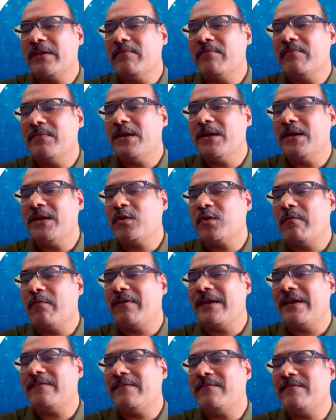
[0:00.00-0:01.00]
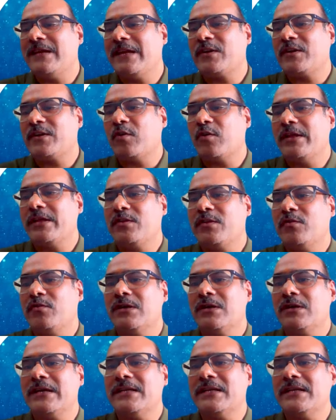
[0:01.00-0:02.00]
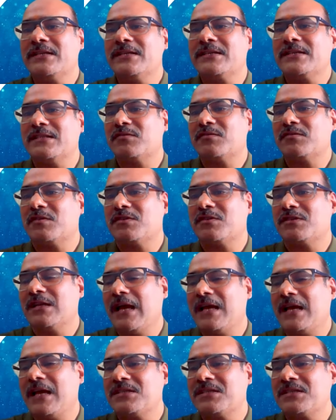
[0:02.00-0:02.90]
give me top 5 electronic utilities, this was the last